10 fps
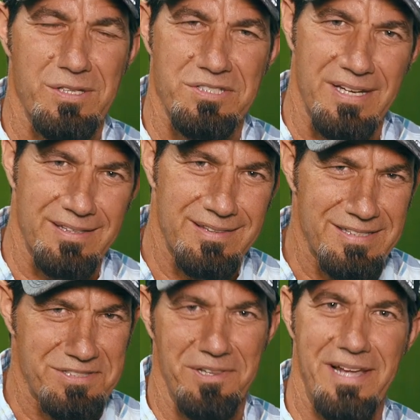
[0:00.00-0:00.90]
It's like,
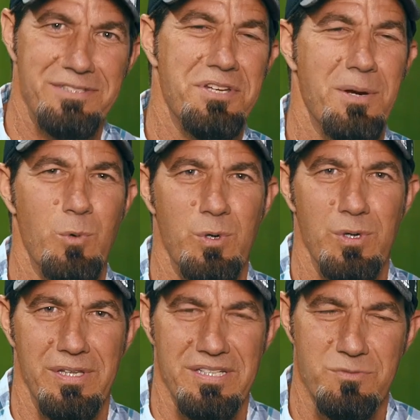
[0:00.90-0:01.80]
that's the last time we're
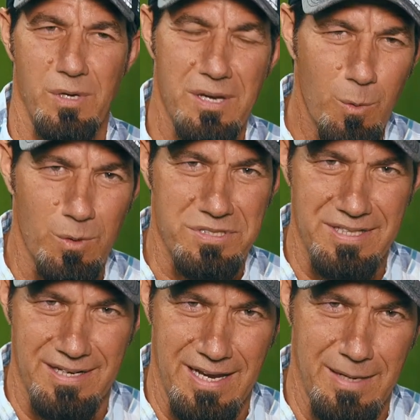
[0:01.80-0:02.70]
doing this. We know what's
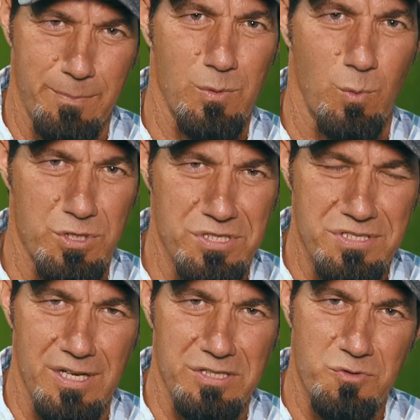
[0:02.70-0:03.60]
going to happen. We're
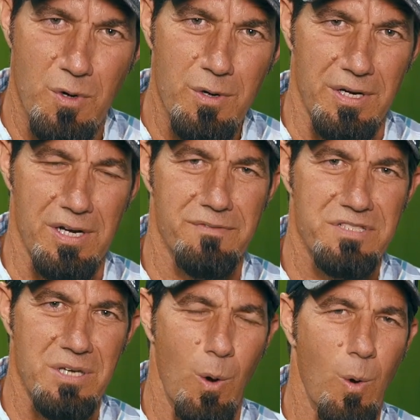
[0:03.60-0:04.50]
just not strong enough.
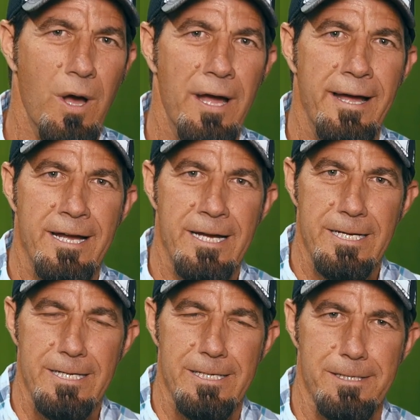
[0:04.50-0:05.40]
So
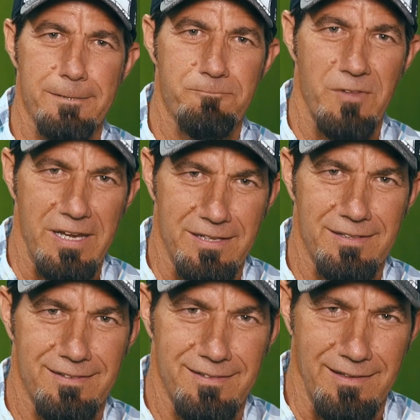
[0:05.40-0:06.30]
like
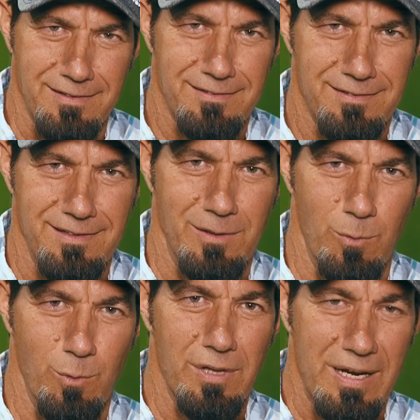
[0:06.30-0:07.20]

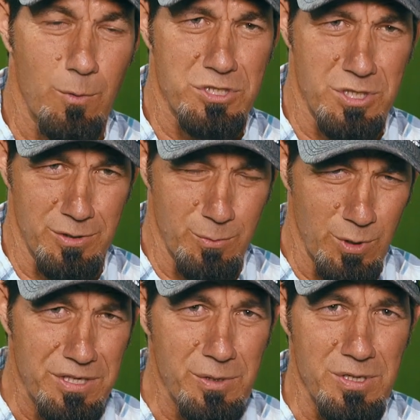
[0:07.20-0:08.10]
what you
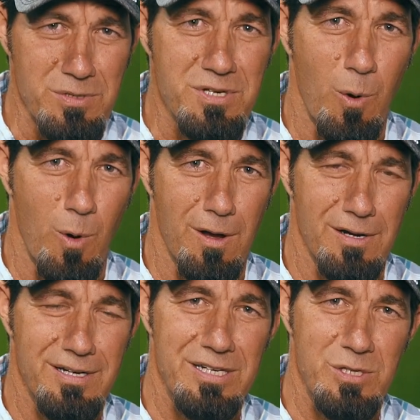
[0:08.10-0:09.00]
would do, you'd go
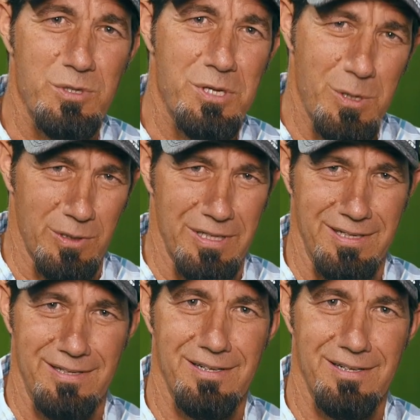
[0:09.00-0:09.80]
on and you'd Google it.